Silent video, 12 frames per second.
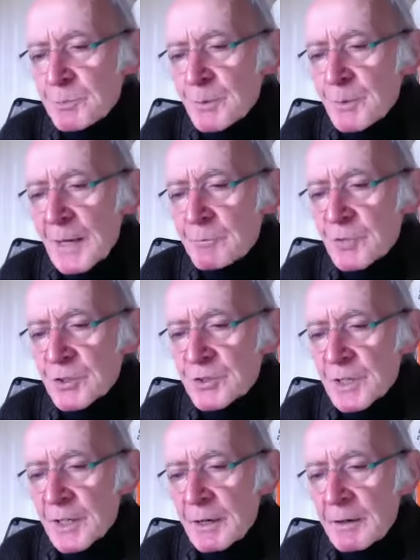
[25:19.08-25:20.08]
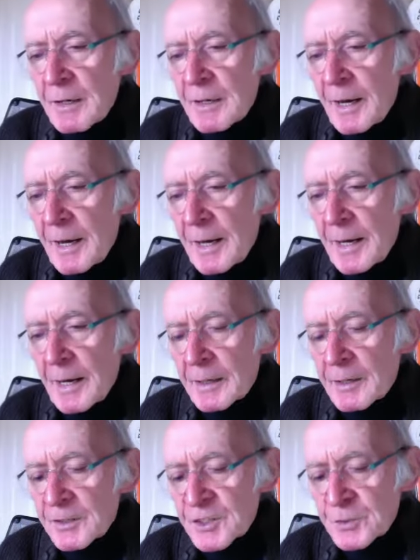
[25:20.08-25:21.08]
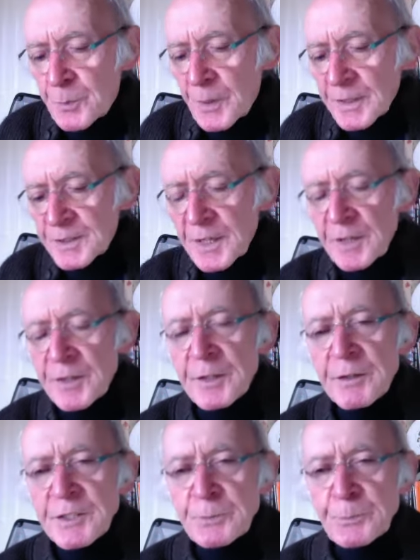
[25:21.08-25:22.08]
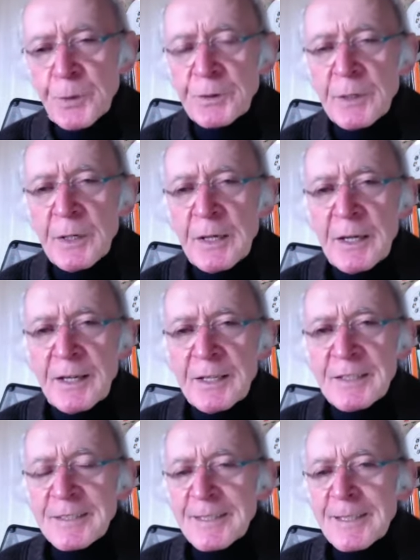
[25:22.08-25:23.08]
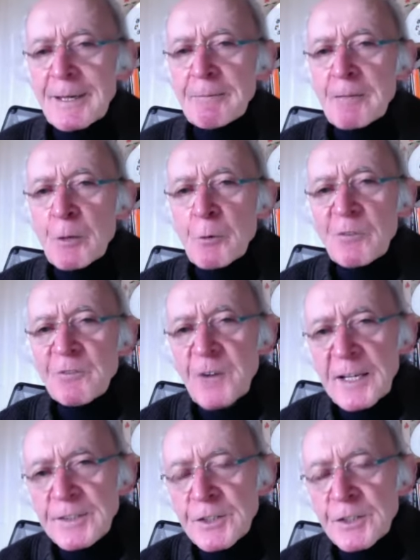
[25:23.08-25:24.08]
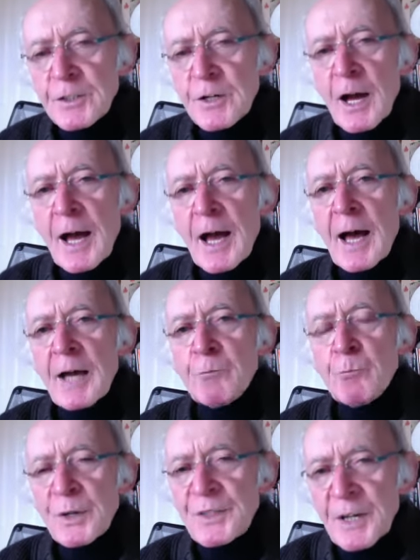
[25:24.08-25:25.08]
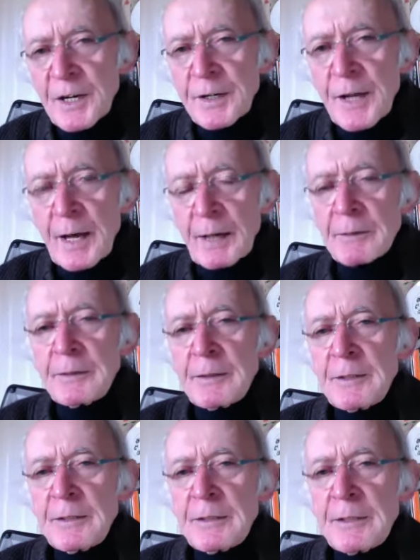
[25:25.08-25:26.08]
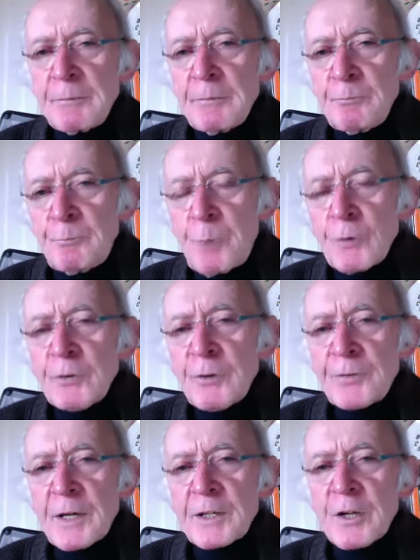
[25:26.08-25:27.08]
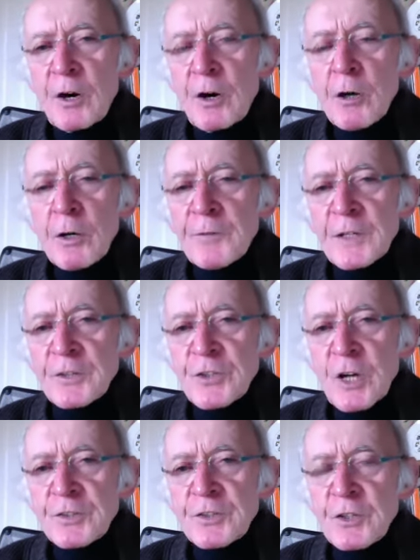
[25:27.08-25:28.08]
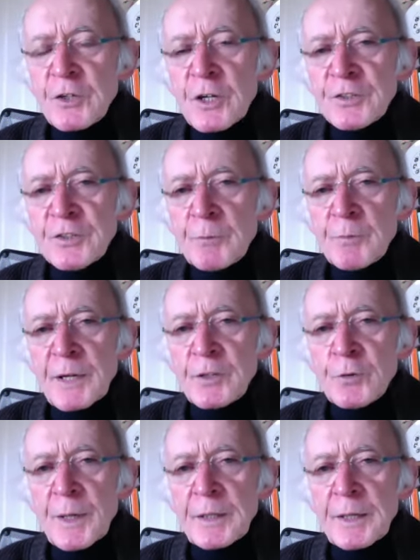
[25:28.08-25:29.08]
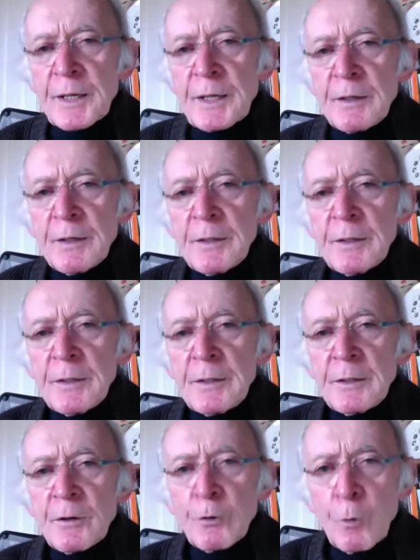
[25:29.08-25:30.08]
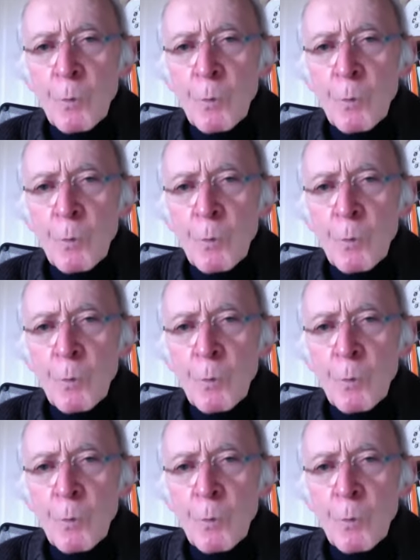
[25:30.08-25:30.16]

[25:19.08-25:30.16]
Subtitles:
Maybe I'm just a conspiracy theorist. But you see, Pfizer and Moderna, both of their, all of their shots cost something like $20 or